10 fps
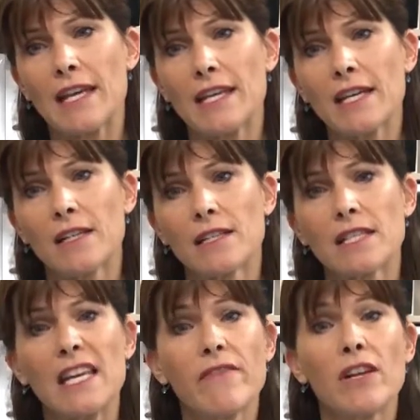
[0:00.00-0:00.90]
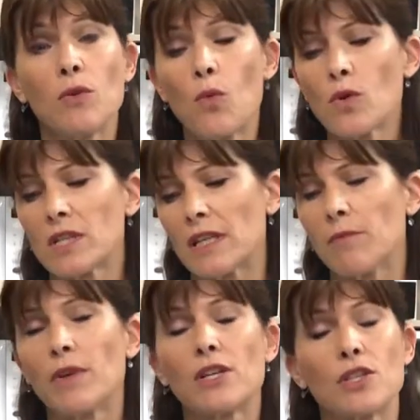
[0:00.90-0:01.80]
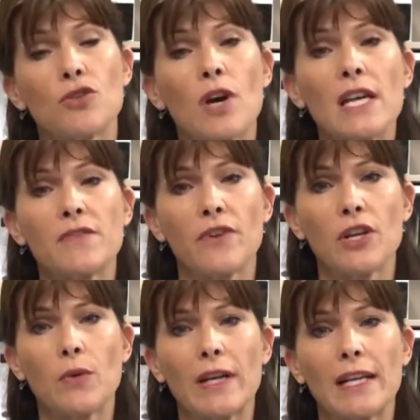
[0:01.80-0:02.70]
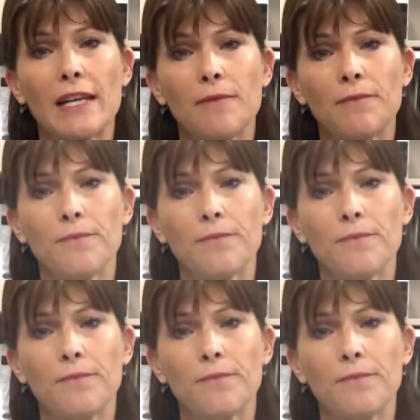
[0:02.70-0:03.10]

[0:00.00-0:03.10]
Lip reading: ADLs, even in water, because it dries very quickly.